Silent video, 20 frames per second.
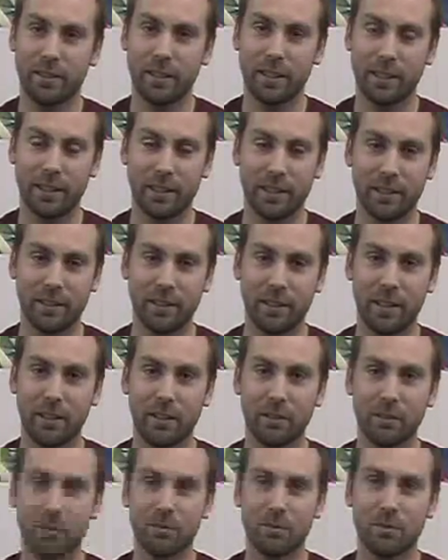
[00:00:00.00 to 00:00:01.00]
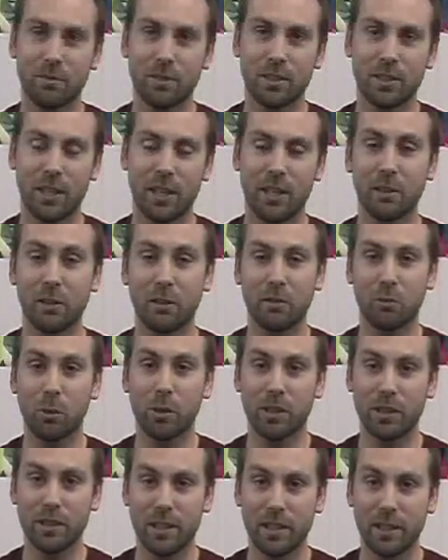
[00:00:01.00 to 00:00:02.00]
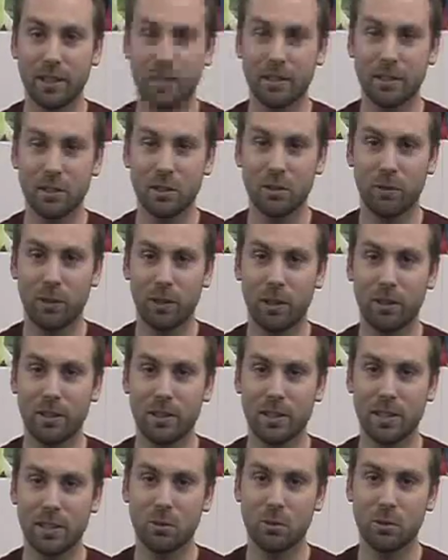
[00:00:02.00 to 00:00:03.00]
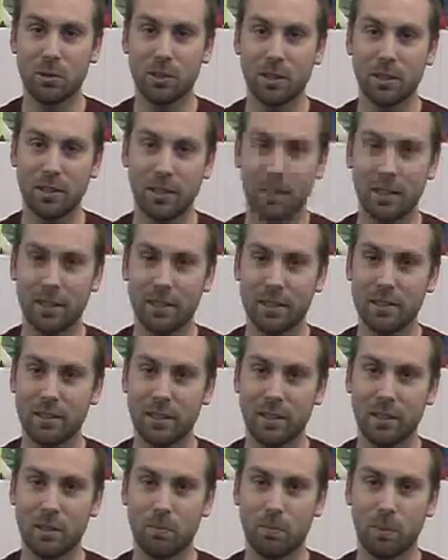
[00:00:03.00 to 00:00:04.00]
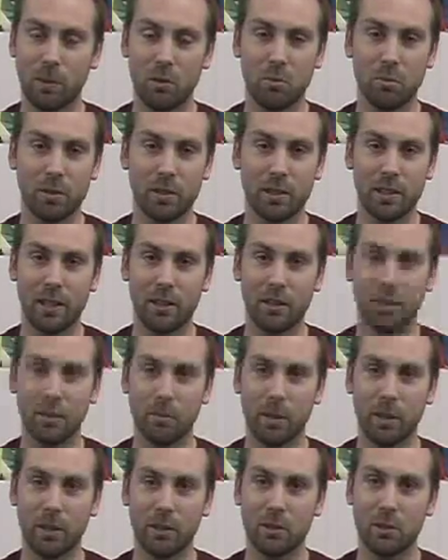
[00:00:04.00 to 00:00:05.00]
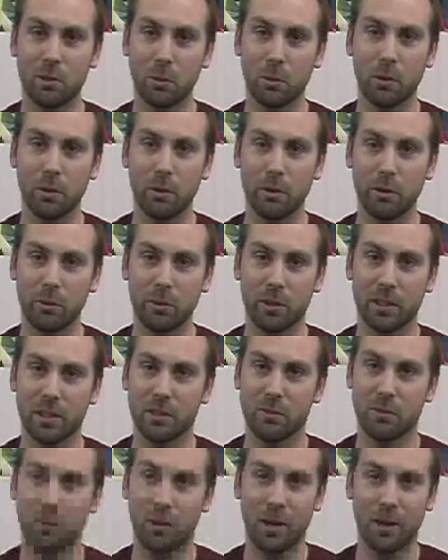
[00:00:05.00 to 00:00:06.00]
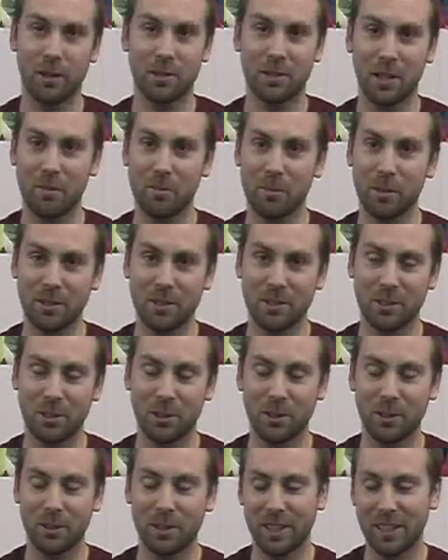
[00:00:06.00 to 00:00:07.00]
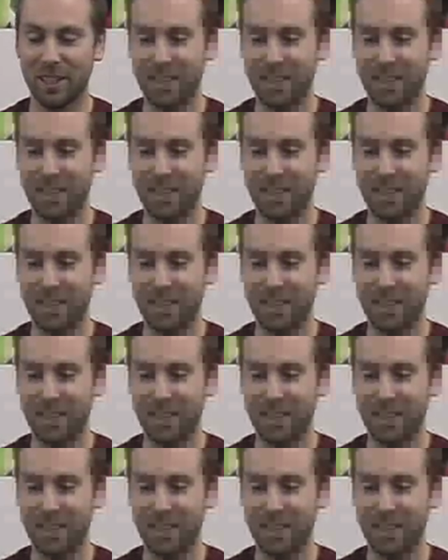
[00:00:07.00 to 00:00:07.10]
And on a scale of 1 to 10, as far as interesting things, that's probably down at about a 2 or a 3 as far as I'm concerned.